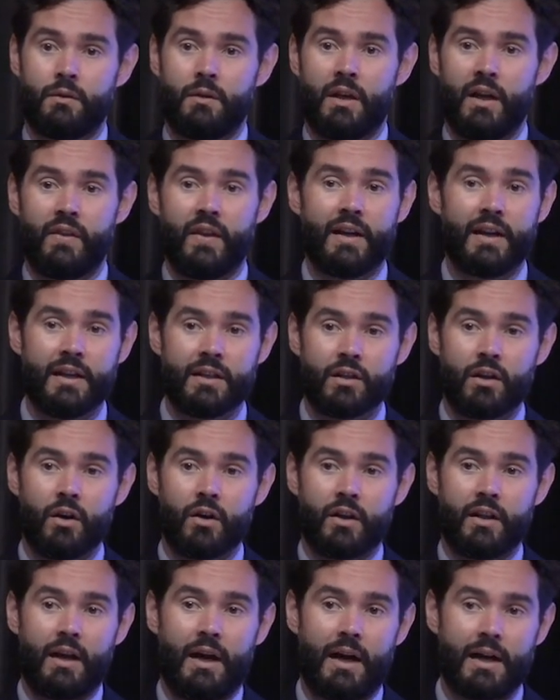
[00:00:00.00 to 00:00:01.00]
And they need to
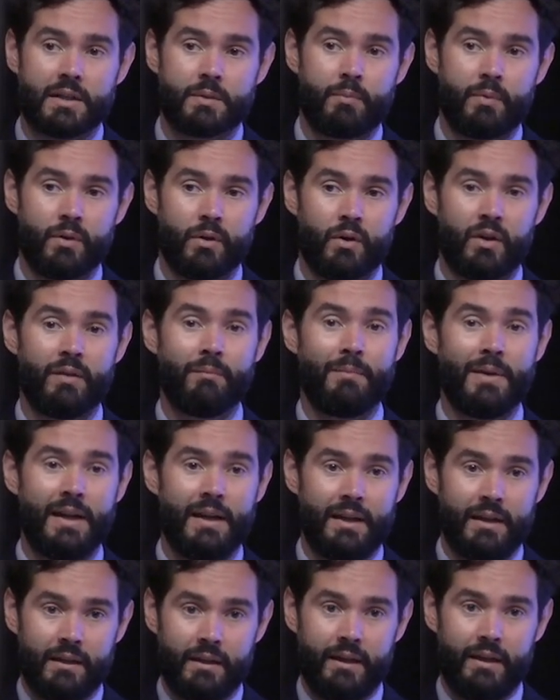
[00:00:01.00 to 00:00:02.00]
go to the hospital
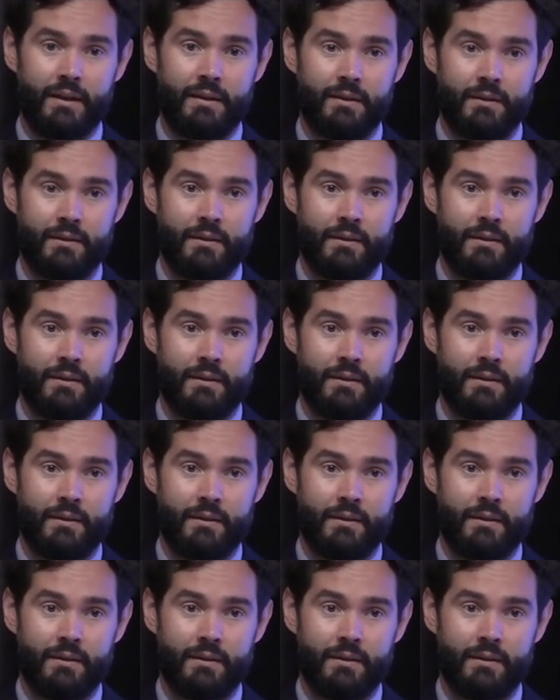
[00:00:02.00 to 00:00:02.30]
immediately.